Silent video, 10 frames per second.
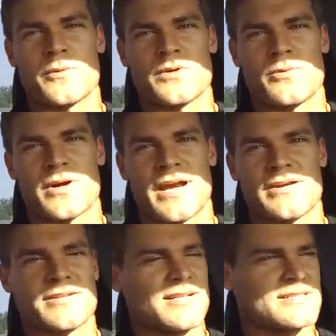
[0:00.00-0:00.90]
when you work
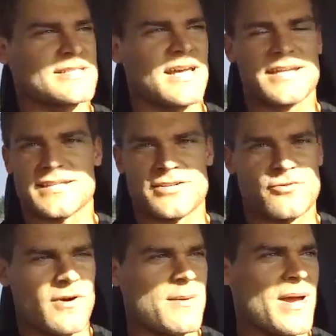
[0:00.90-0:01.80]
out the next day, and then
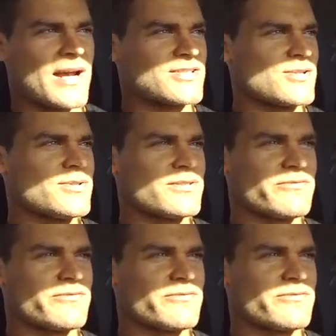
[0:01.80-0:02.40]
you're right back to it.